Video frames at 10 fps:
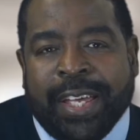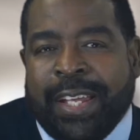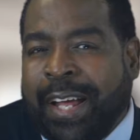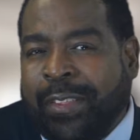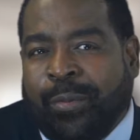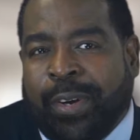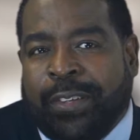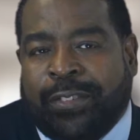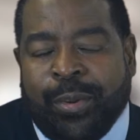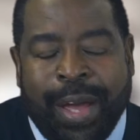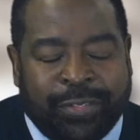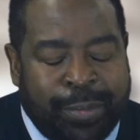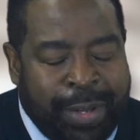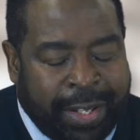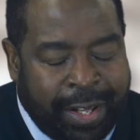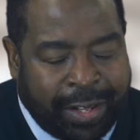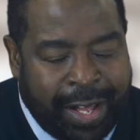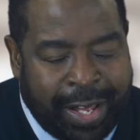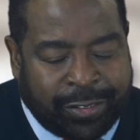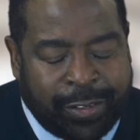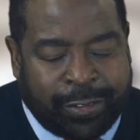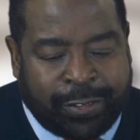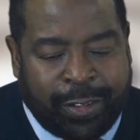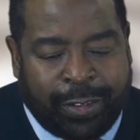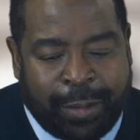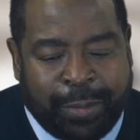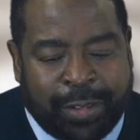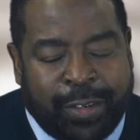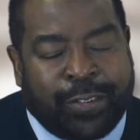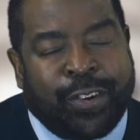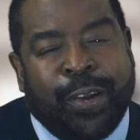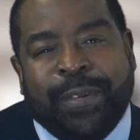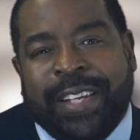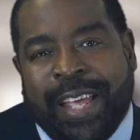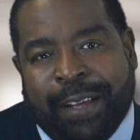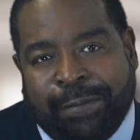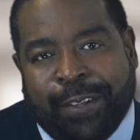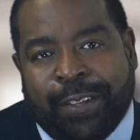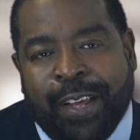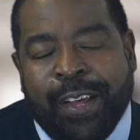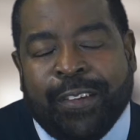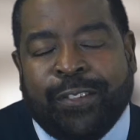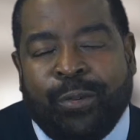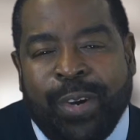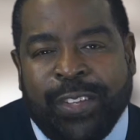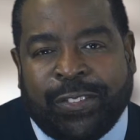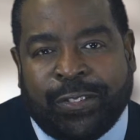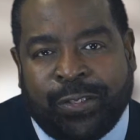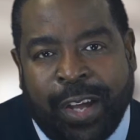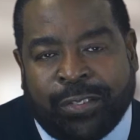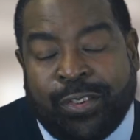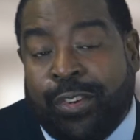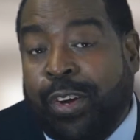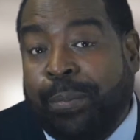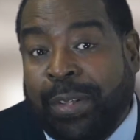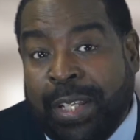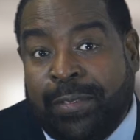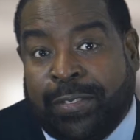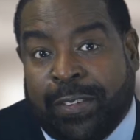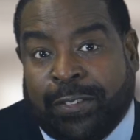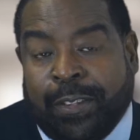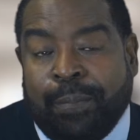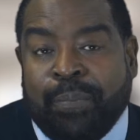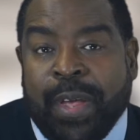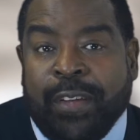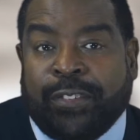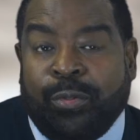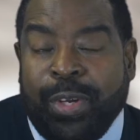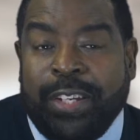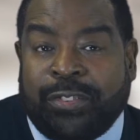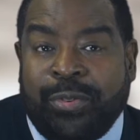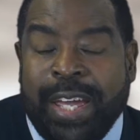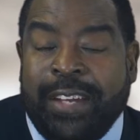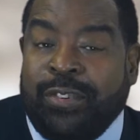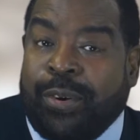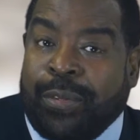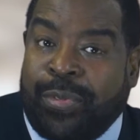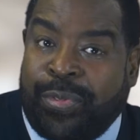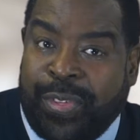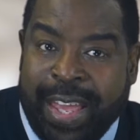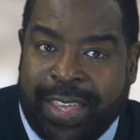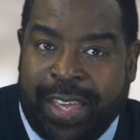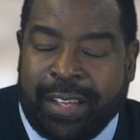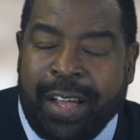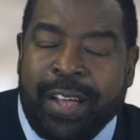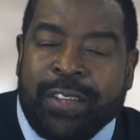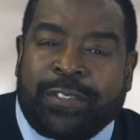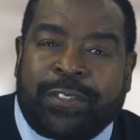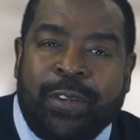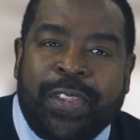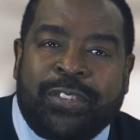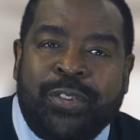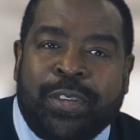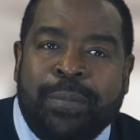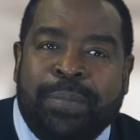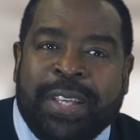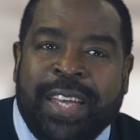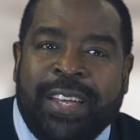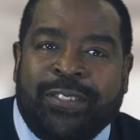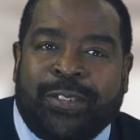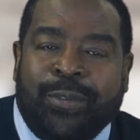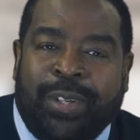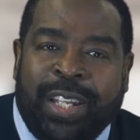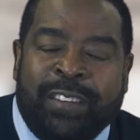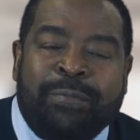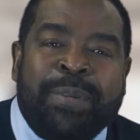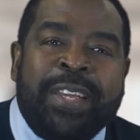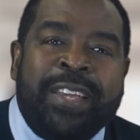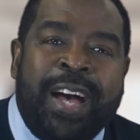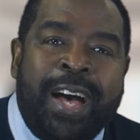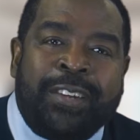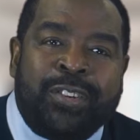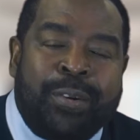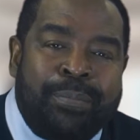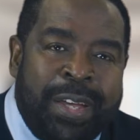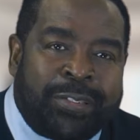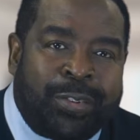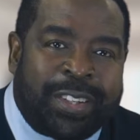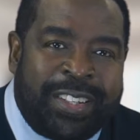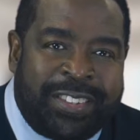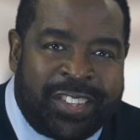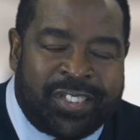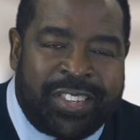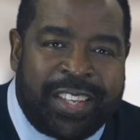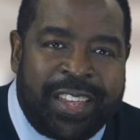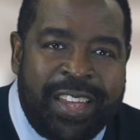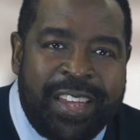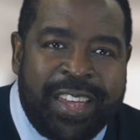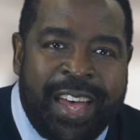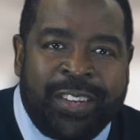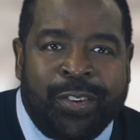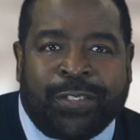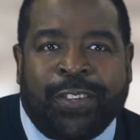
in other words, you have to make a conscious, deliberate, determined effort to restructure your belief system, to retrain your thinking so that you can begin to live beyond your mental conditioning and your